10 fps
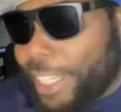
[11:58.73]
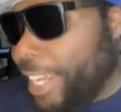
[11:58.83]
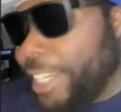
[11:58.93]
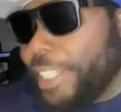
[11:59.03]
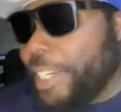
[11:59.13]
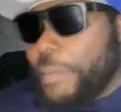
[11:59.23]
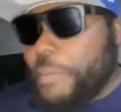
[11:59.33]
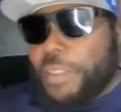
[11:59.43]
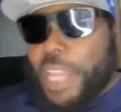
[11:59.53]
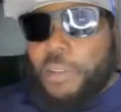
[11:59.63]
that, and
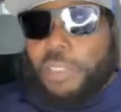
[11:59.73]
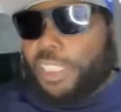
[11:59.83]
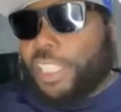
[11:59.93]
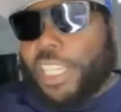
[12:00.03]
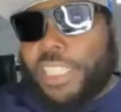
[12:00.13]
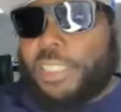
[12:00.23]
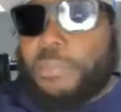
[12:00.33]
they were just like, this